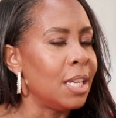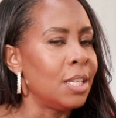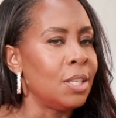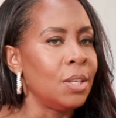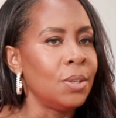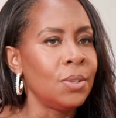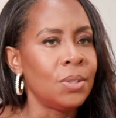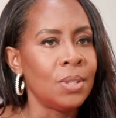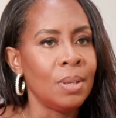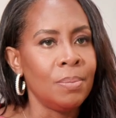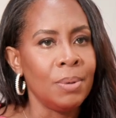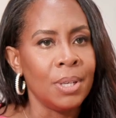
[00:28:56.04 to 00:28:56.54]
Because it
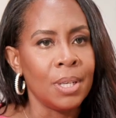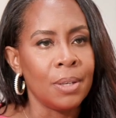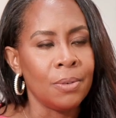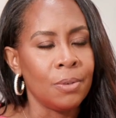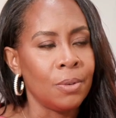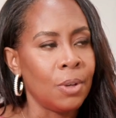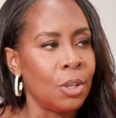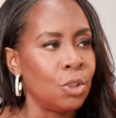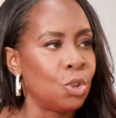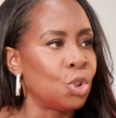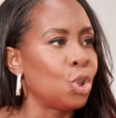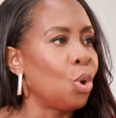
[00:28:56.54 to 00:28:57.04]
used to be
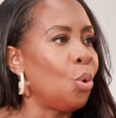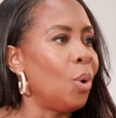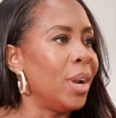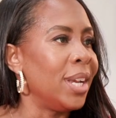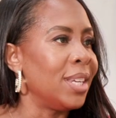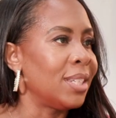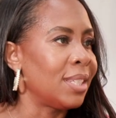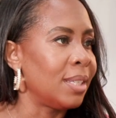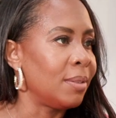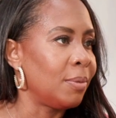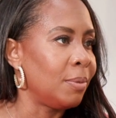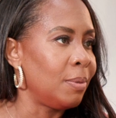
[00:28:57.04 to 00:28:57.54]
a
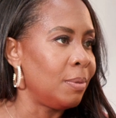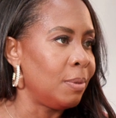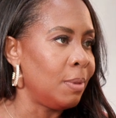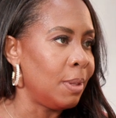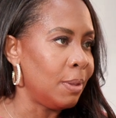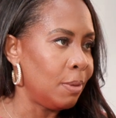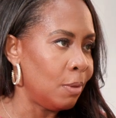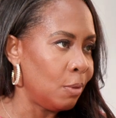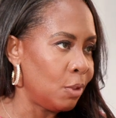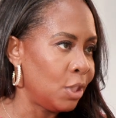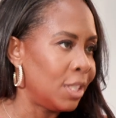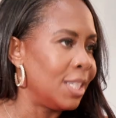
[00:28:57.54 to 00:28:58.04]
choice. Like
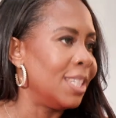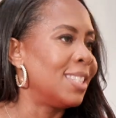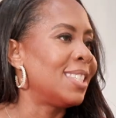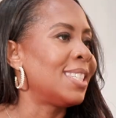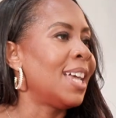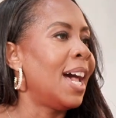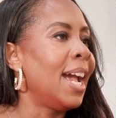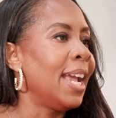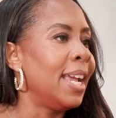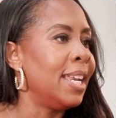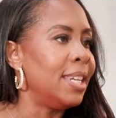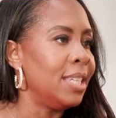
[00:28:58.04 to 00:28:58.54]

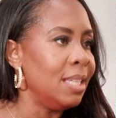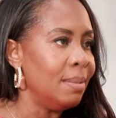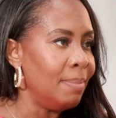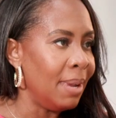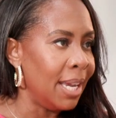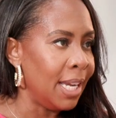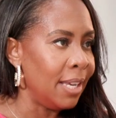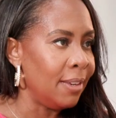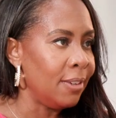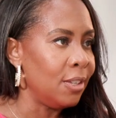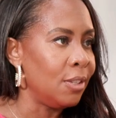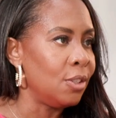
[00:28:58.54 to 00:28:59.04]
society
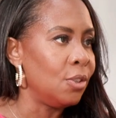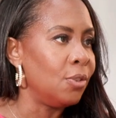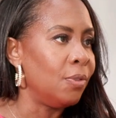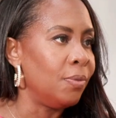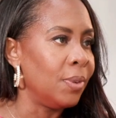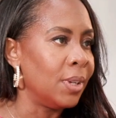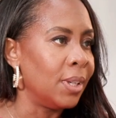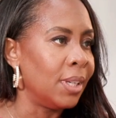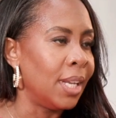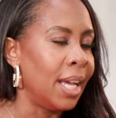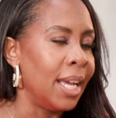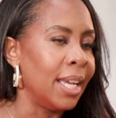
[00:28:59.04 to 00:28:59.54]
made you
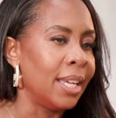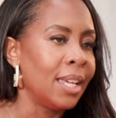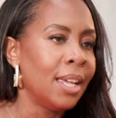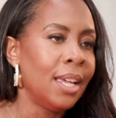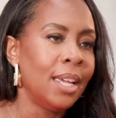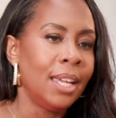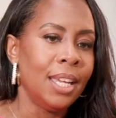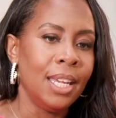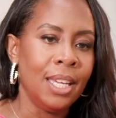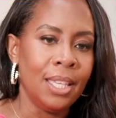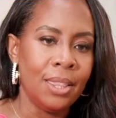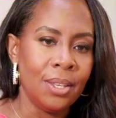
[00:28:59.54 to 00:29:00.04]
feel like
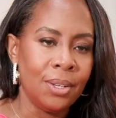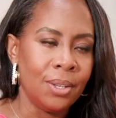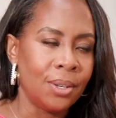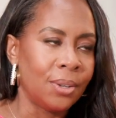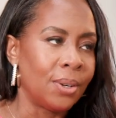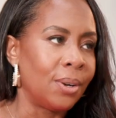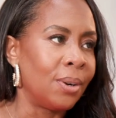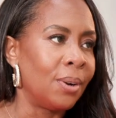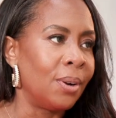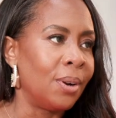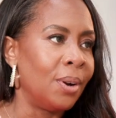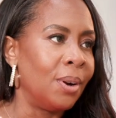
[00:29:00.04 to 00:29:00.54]
either
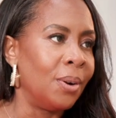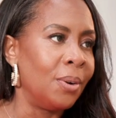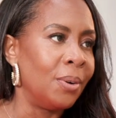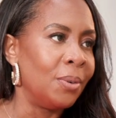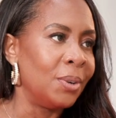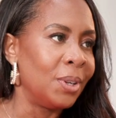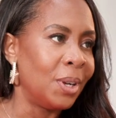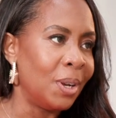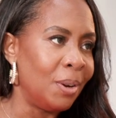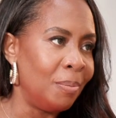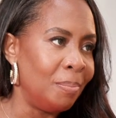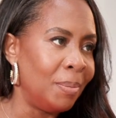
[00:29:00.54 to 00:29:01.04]
you're
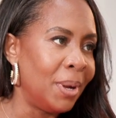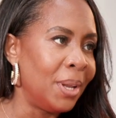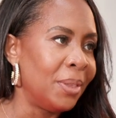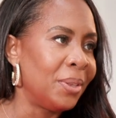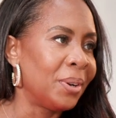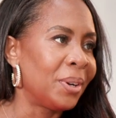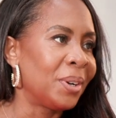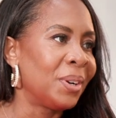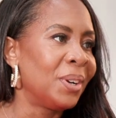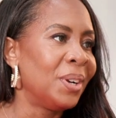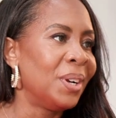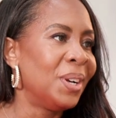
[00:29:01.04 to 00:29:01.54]
a
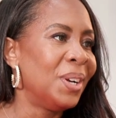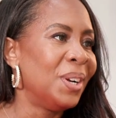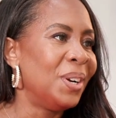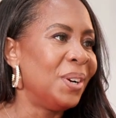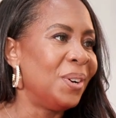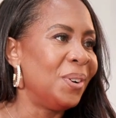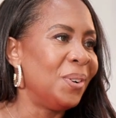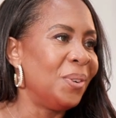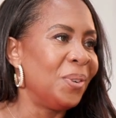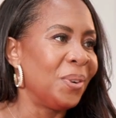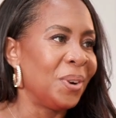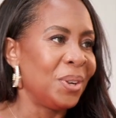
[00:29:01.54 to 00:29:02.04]
mother
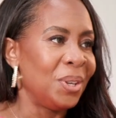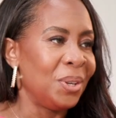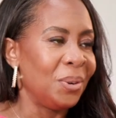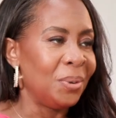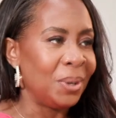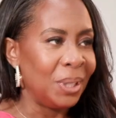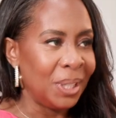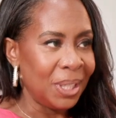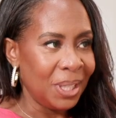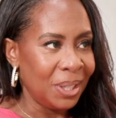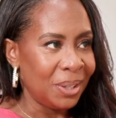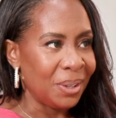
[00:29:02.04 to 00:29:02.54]
or you're
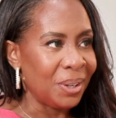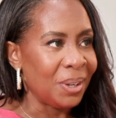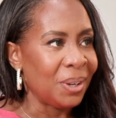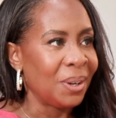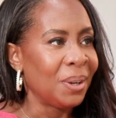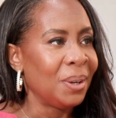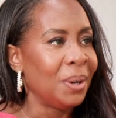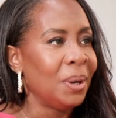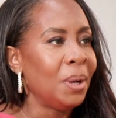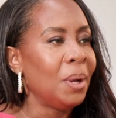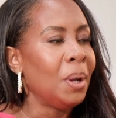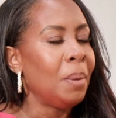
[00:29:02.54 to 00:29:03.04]
a leader,
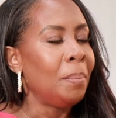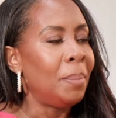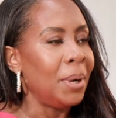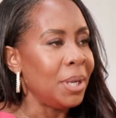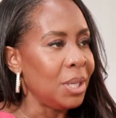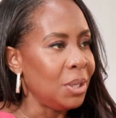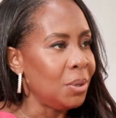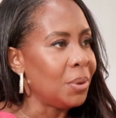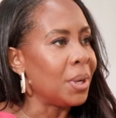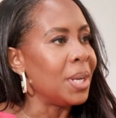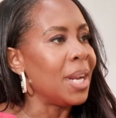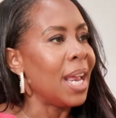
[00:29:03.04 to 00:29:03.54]
but
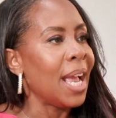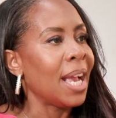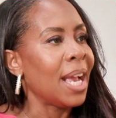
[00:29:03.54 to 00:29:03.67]
you can